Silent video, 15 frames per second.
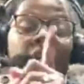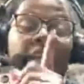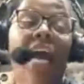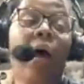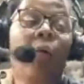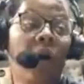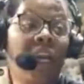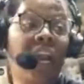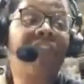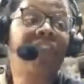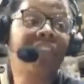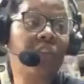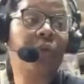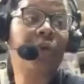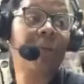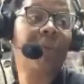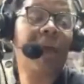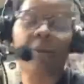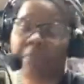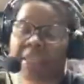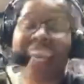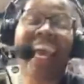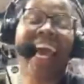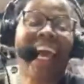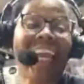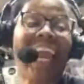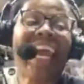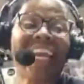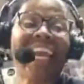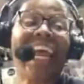got one offensive rebound, but they had 8